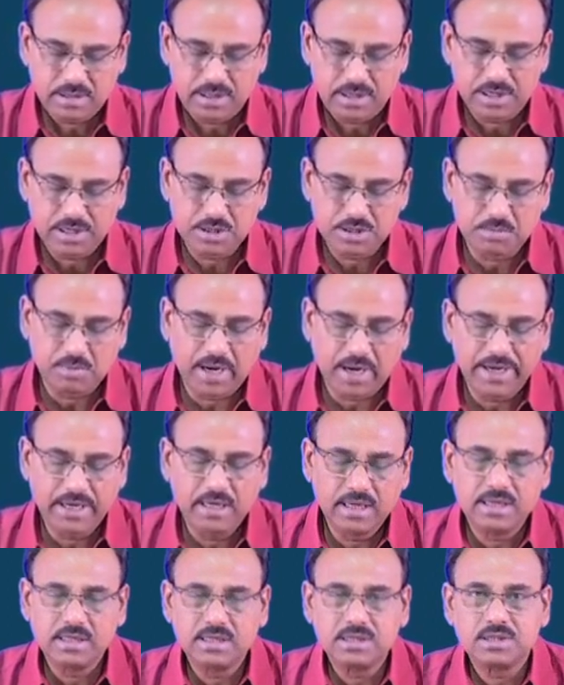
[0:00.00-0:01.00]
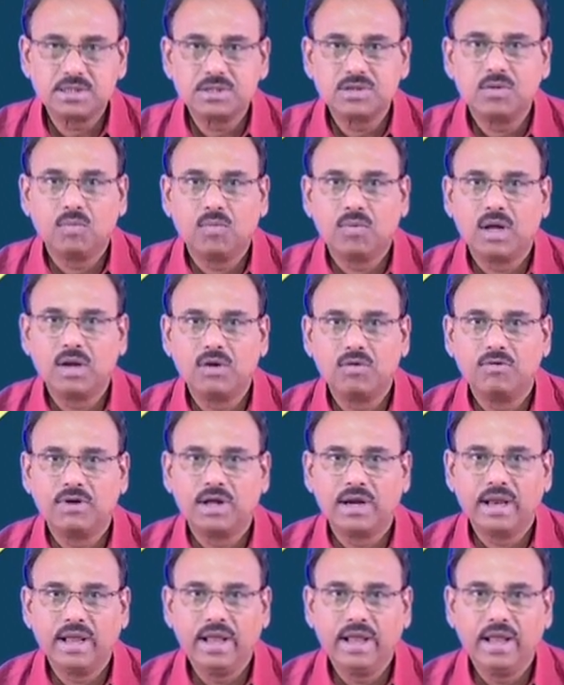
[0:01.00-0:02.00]
it is minus 1
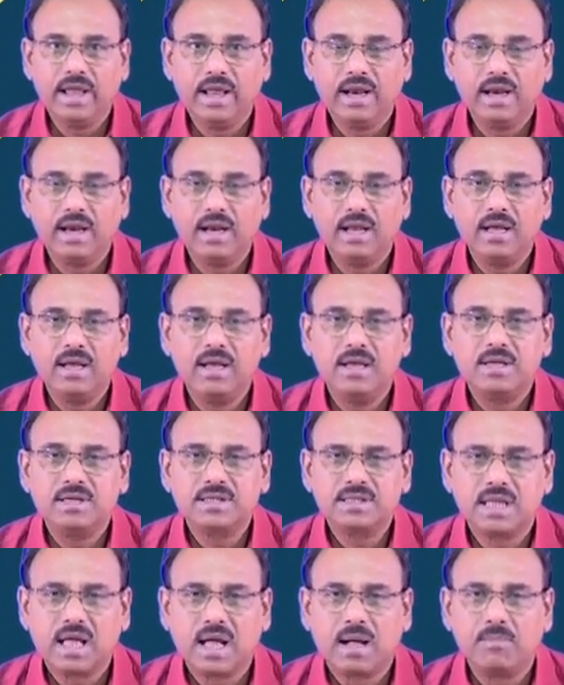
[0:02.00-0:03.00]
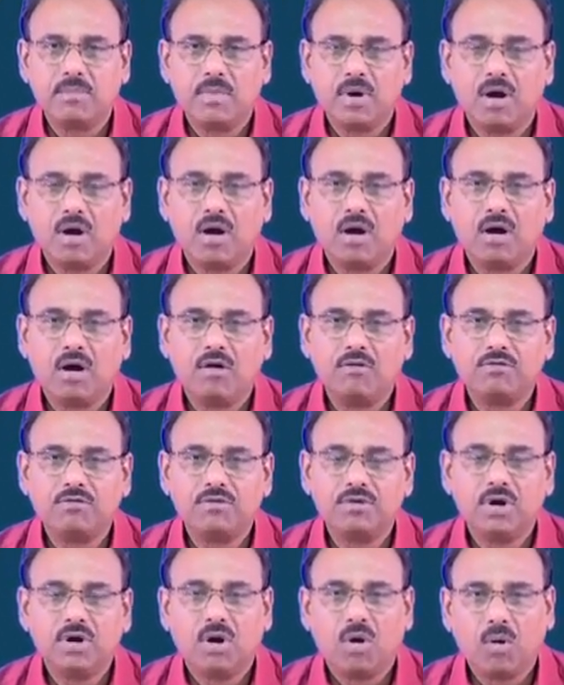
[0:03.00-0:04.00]
over n sum of
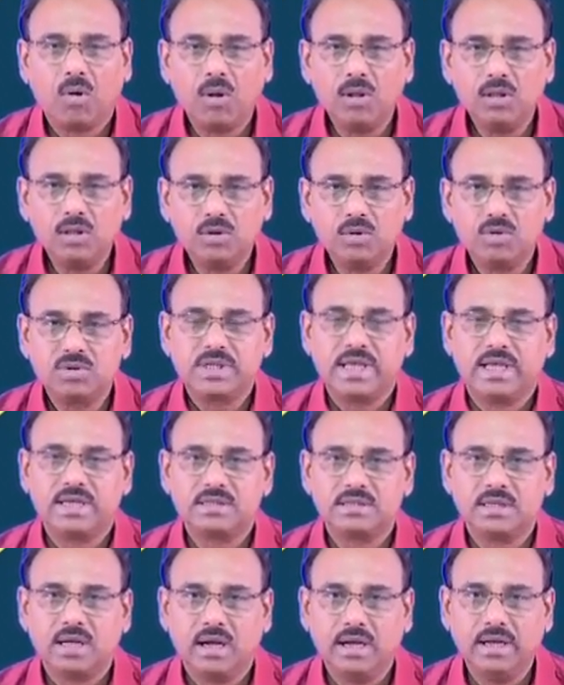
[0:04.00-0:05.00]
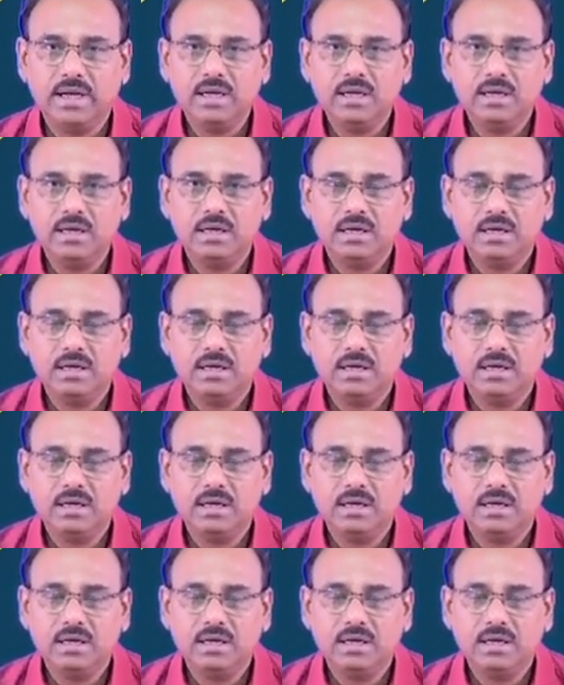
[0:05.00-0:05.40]
all those x I,